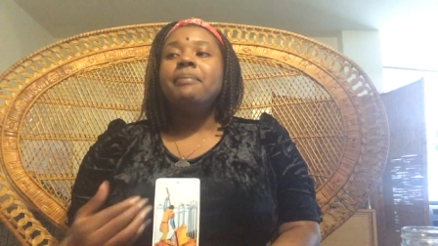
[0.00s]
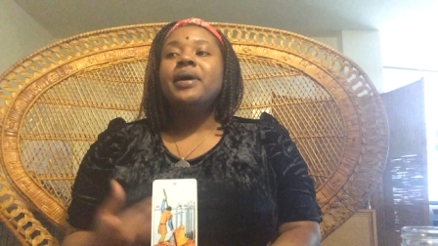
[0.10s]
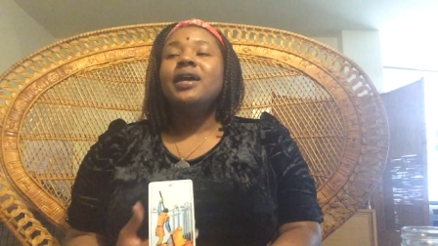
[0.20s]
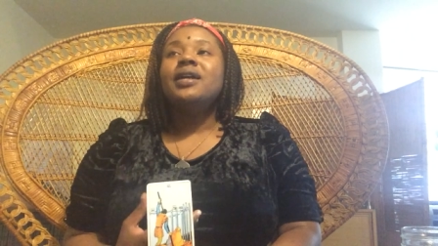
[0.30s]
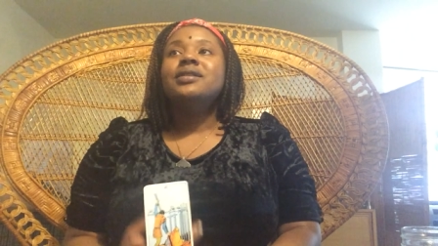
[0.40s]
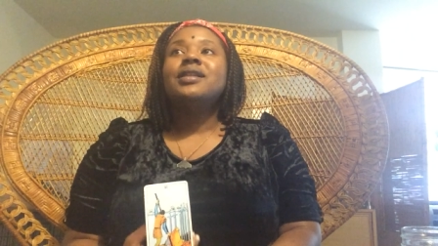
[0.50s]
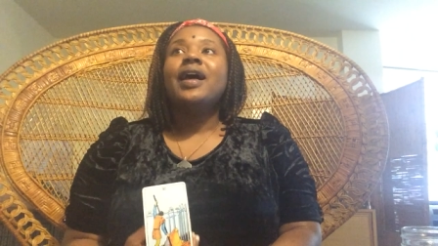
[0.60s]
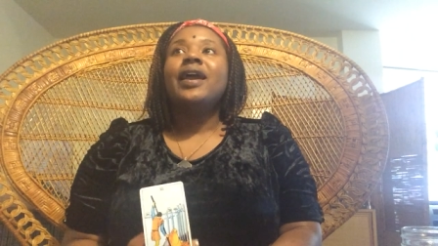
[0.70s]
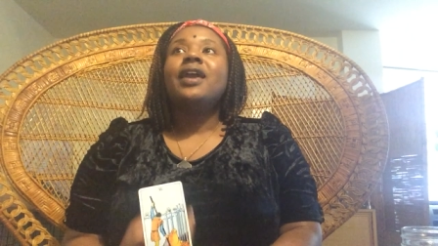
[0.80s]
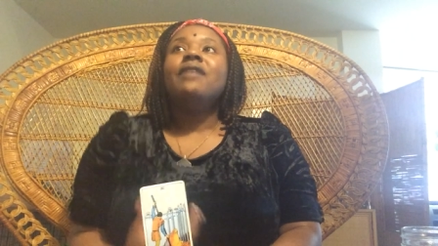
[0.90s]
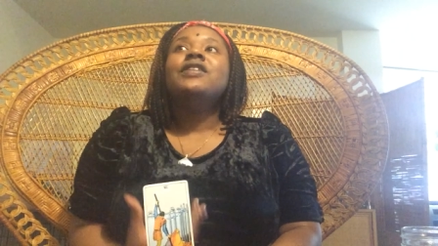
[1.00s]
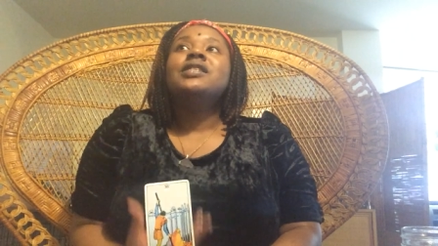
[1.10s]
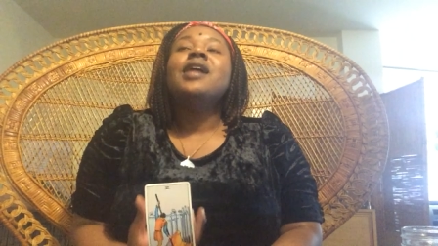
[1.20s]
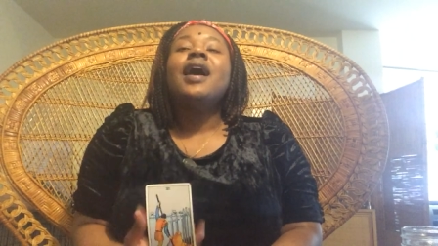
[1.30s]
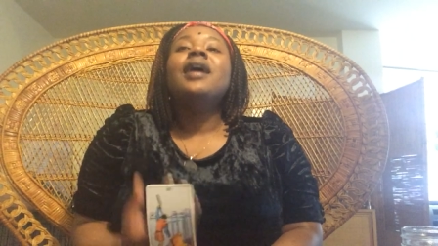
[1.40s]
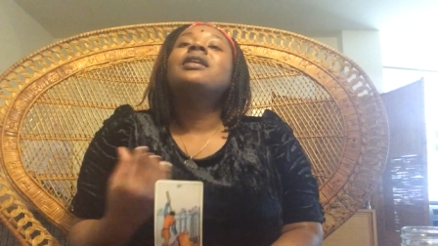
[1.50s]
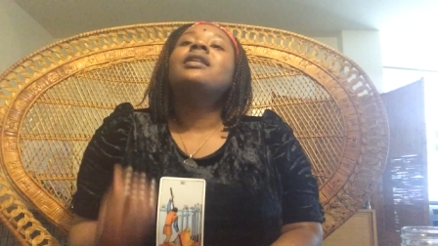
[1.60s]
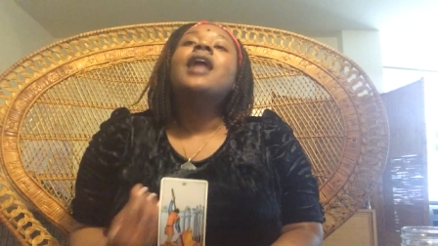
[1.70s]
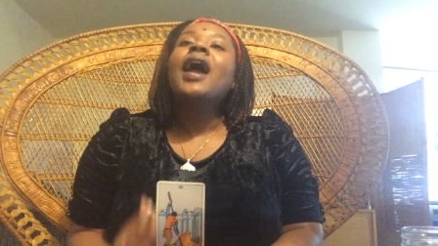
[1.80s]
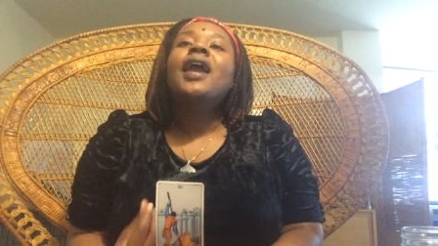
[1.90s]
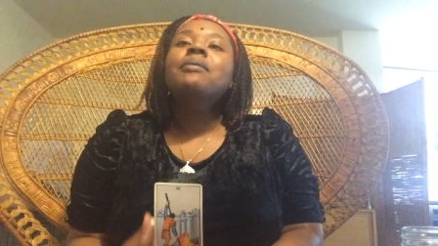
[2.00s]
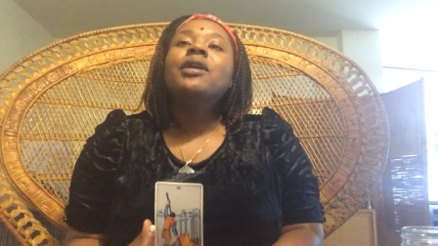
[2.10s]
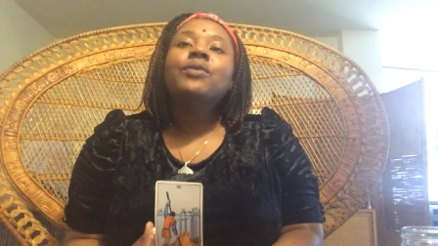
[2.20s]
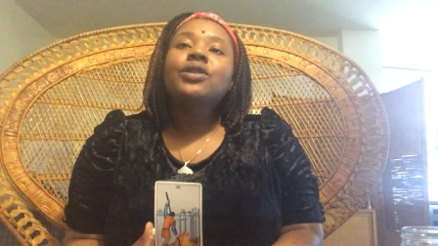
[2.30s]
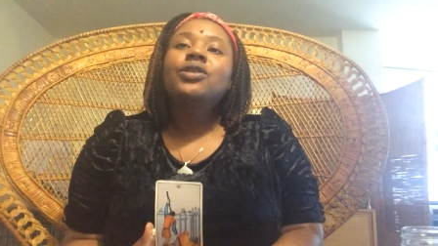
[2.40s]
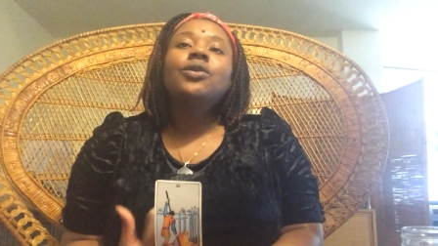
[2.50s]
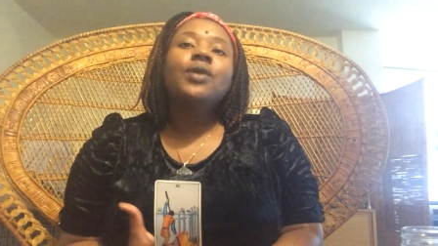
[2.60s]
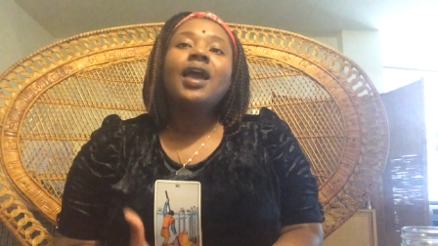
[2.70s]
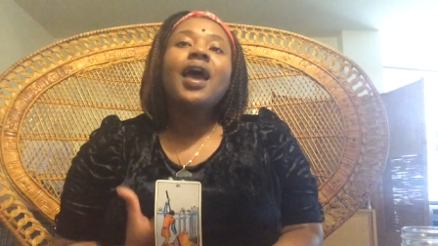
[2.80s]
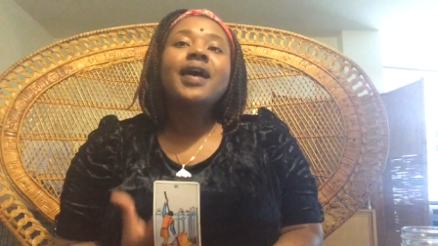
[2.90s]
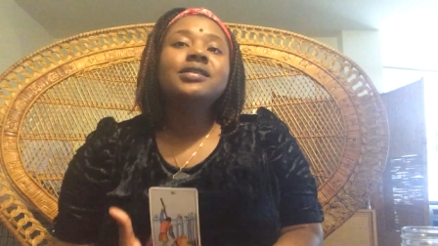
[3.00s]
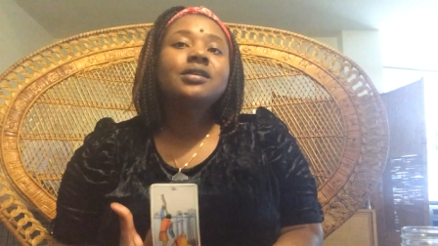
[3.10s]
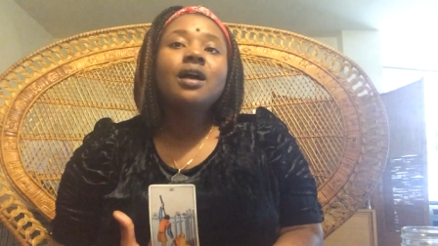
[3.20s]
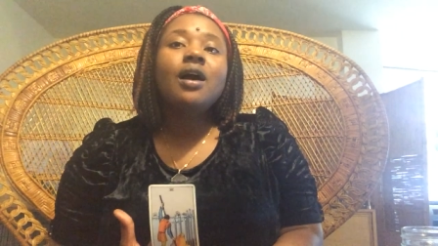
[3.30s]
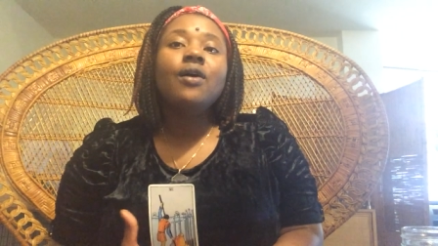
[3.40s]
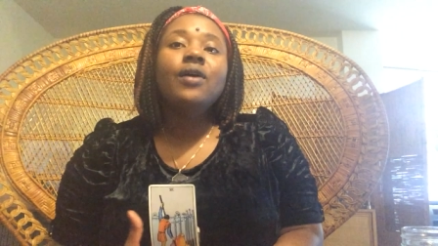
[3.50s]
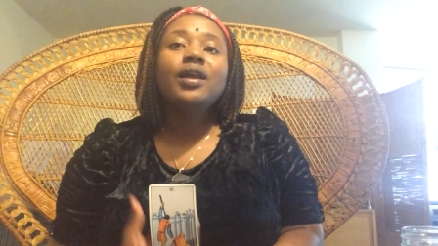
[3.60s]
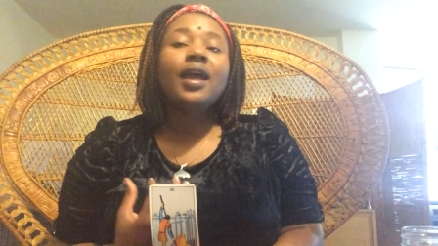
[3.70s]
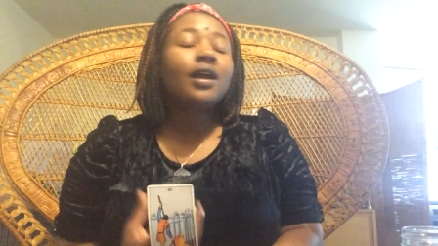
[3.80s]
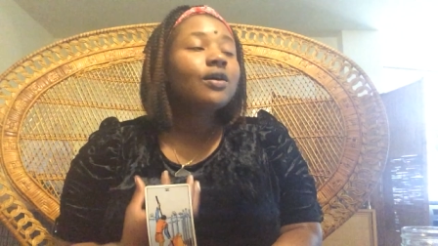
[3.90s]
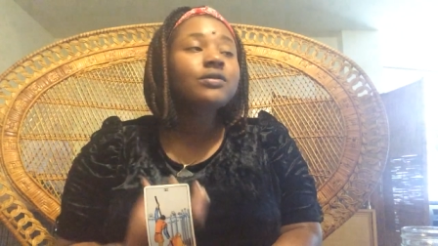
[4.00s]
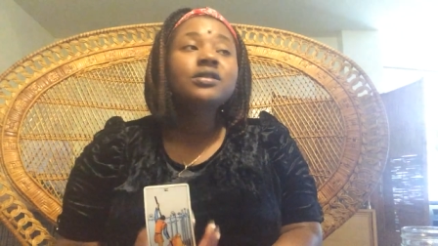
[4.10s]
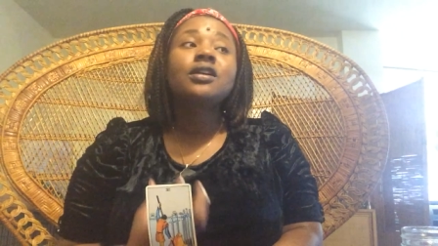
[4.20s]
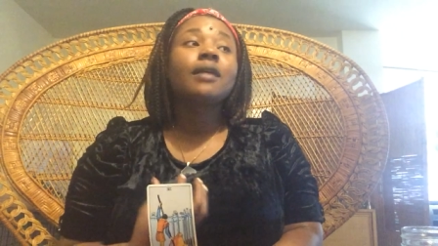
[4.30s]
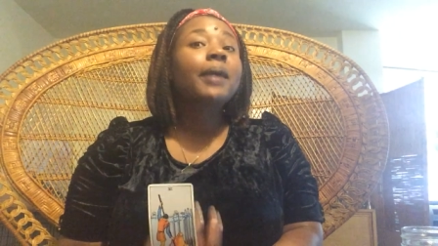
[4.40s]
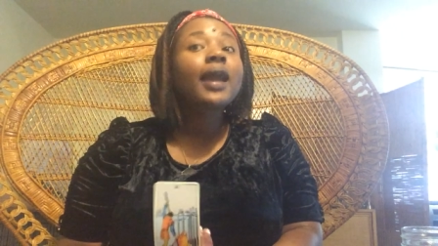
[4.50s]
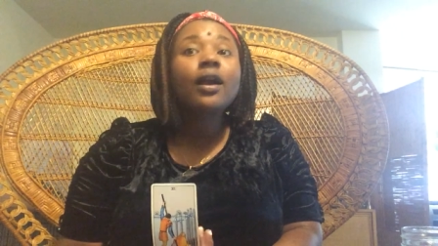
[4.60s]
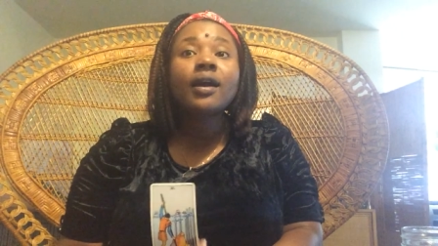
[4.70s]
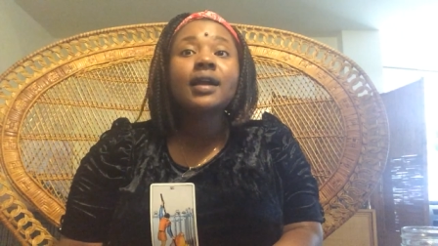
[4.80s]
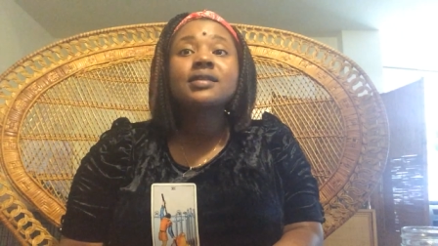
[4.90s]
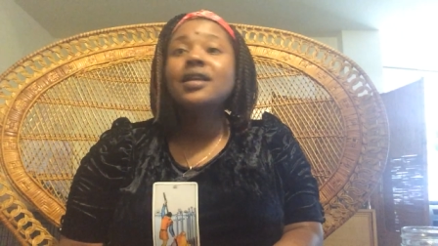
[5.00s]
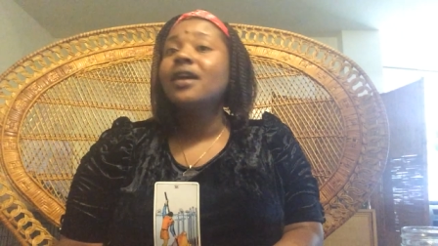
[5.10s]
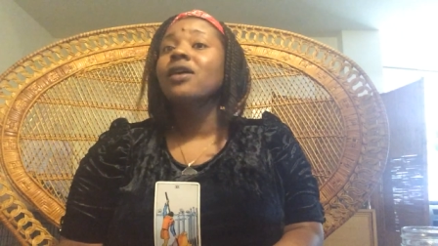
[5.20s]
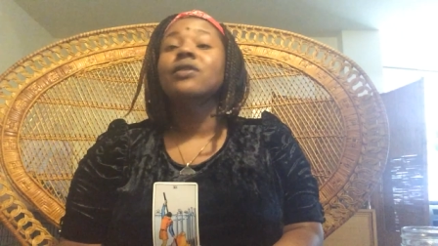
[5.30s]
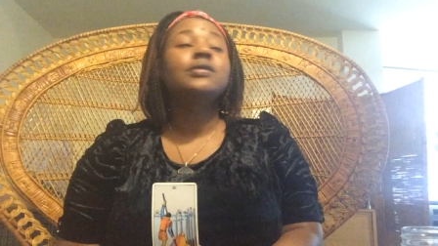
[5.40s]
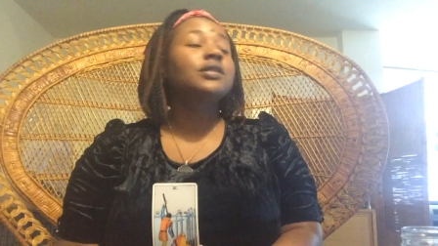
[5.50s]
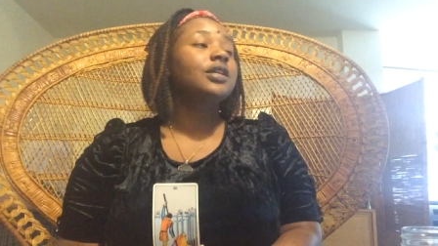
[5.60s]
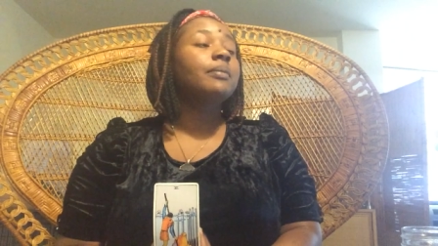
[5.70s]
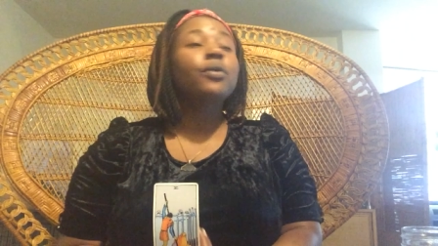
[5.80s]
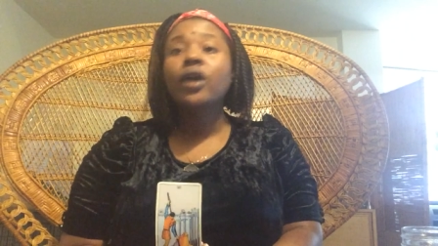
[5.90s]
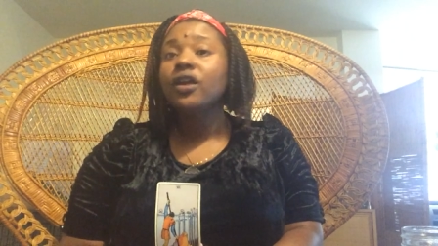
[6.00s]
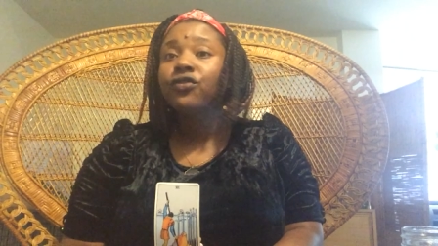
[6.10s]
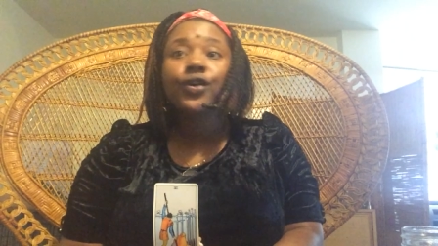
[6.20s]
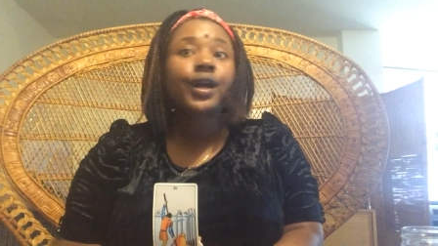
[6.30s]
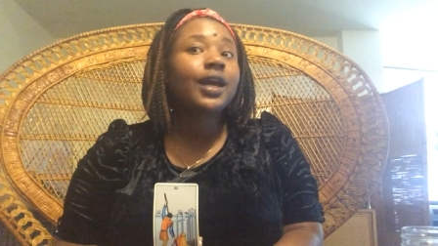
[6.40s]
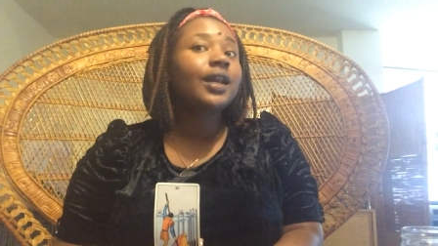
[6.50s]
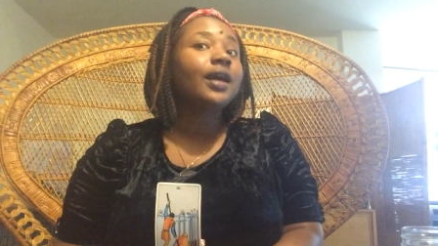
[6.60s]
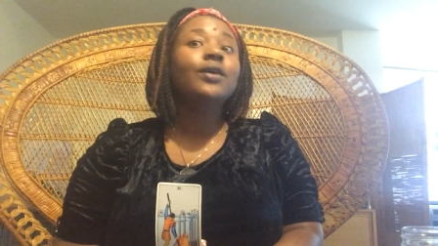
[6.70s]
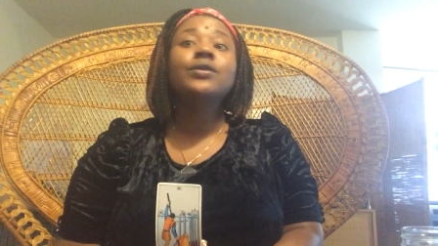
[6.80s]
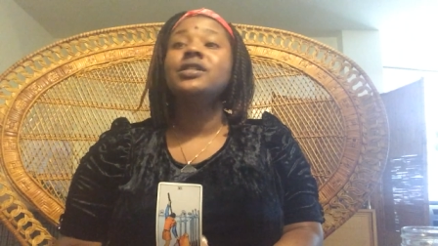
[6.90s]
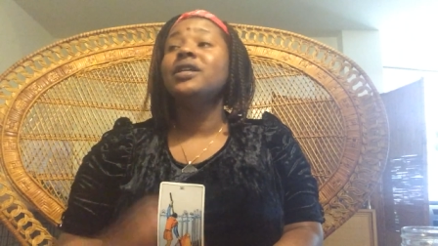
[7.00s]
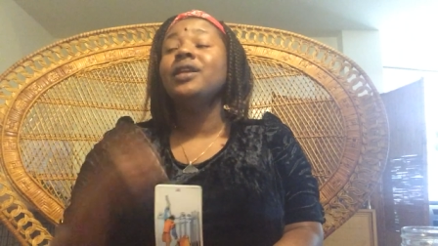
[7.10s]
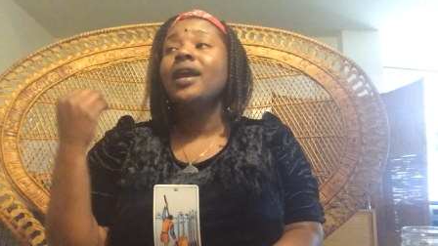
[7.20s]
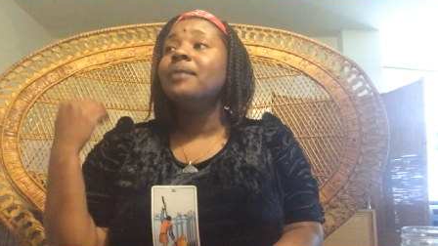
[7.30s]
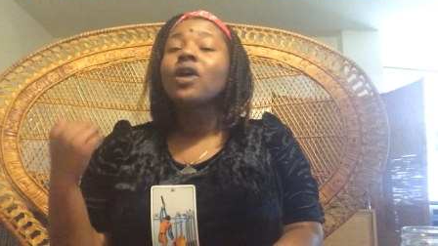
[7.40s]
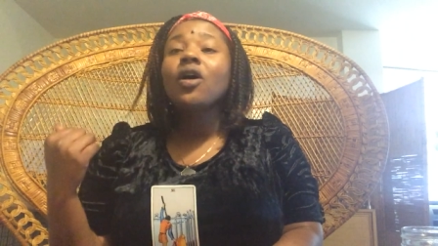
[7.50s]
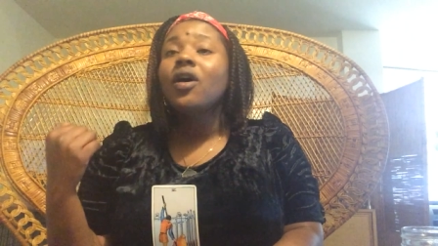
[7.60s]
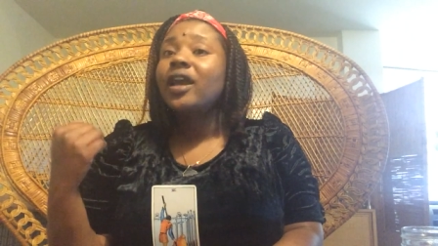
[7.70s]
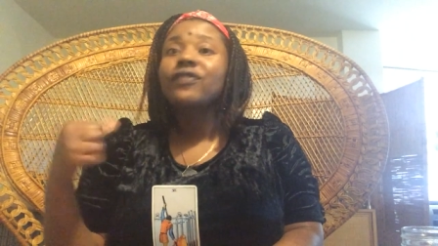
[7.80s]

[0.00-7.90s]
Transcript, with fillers: But it's like if it's not in alignment with you, it has to go. And that goes to your parents, that goes to your boyfriend, it goes to your damn dog.